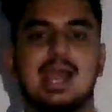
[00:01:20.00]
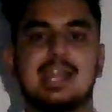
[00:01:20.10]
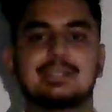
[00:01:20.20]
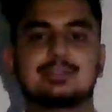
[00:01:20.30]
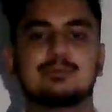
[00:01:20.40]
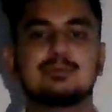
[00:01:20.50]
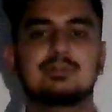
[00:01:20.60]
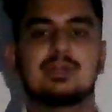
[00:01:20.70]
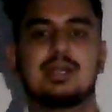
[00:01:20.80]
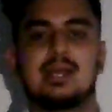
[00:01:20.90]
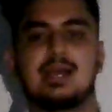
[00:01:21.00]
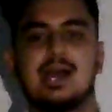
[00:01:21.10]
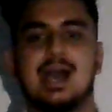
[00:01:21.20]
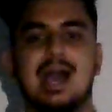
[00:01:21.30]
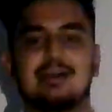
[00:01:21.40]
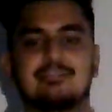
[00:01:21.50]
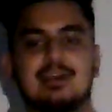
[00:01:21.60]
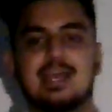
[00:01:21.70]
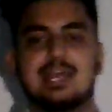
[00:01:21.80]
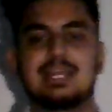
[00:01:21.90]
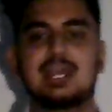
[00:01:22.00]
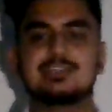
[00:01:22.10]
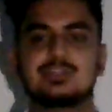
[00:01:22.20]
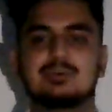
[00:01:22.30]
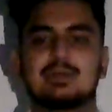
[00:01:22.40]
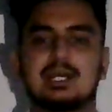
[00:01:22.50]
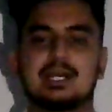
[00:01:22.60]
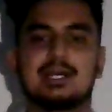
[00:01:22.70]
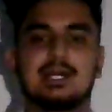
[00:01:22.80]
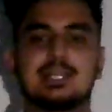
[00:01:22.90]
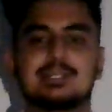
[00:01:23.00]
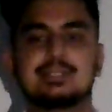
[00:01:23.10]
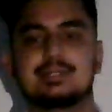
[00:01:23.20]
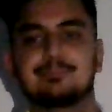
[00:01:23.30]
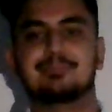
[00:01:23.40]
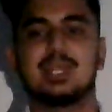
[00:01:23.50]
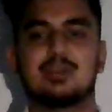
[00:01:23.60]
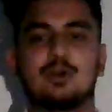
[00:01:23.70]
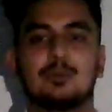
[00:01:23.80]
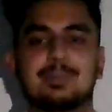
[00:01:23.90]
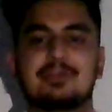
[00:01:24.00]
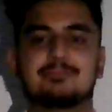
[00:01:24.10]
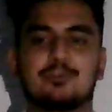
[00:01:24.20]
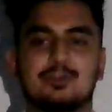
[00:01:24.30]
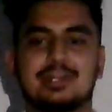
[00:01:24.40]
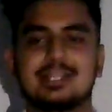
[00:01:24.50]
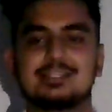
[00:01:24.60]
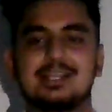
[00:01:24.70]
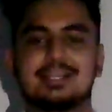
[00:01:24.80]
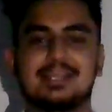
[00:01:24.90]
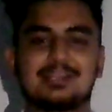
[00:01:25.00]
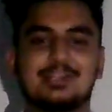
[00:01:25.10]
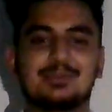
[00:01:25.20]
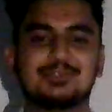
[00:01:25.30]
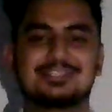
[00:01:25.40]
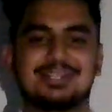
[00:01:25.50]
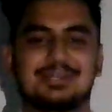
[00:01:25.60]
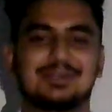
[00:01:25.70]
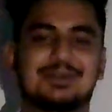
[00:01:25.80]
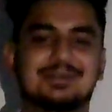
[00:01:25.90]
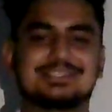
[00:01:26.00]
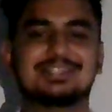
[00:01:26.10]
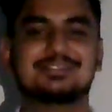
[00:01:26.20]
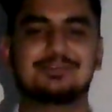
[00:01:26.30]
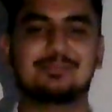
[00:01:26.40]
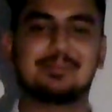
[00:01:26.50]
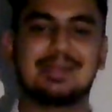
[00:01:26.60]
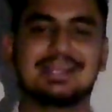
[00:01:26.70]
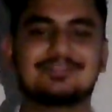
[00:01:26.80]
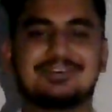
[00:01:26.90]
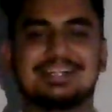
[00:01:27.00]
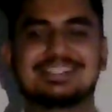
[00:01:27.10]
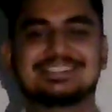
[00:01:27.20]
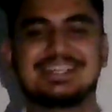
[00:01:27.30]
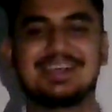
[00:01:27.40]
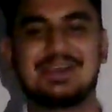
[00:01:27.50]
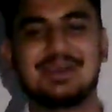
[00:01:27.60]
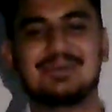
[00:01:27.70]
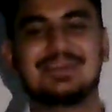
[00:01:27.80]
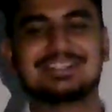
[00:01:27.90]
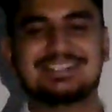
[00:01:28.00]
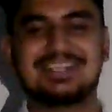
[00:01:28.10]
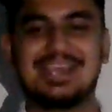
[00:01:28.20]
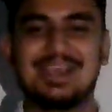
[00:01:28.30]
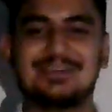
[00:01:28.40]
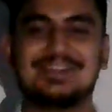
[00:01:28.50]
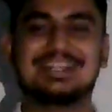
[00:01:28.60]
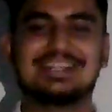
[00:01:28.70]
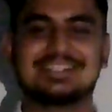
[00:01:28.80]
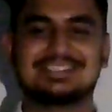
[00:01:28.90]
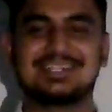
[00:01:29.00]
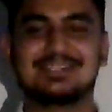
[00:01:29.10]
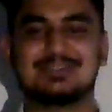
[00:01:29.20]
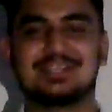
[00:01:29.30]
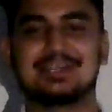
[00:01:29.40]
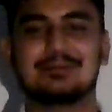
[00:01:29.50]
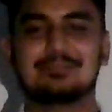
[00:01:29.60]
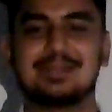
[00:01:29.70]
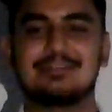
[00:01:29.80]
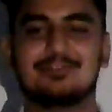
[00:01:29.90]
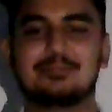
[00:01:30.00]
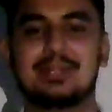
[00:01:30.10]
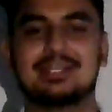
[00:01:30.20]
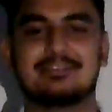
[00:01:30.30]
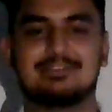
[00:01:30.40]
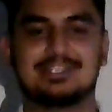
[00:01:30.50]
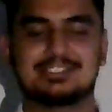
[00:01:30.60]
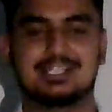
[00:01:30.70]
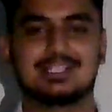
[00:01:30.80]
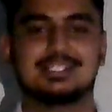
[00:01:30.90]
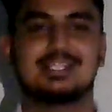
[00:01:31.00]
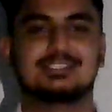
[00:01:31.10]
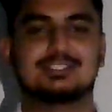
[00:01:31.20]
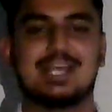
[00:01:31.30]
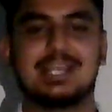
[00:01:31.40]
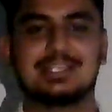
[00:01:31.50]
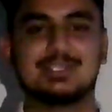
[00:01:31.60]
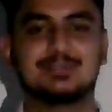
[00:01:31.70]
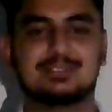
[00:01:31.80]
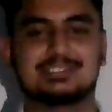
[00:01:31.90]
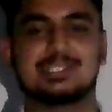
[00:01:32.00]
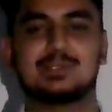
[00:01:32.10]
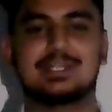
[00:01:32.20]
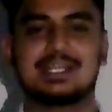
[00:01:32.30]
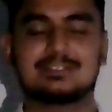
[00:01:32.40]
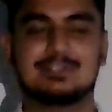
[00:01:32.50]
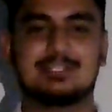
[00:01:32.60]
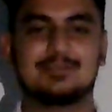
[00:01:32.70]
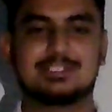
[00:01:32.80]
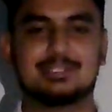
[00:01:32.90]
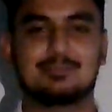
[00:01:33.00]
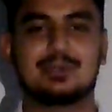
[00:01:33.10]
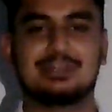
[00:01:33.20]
and to have an edge over another. Corporate fraud result in huge losses of public funds which they have entrusted to the company for better functioning. So thank you. See you next video with some more